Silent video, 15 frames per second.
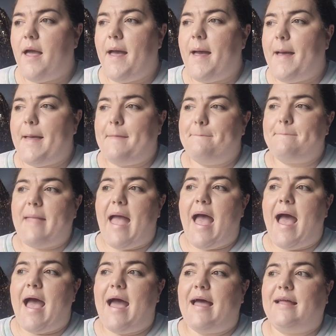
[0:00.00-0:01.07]

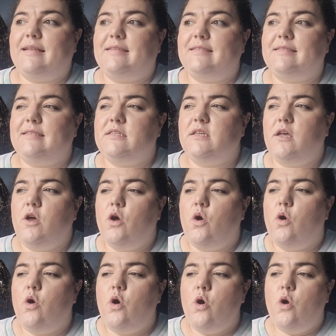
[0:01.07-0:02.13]
And
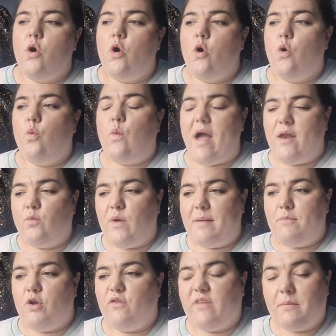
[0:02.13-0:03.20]
when we're
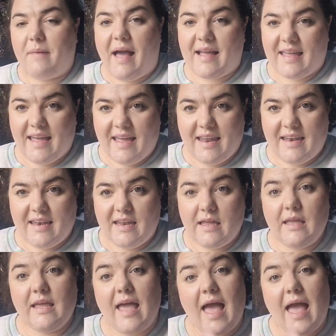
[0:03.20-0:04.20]
moving back in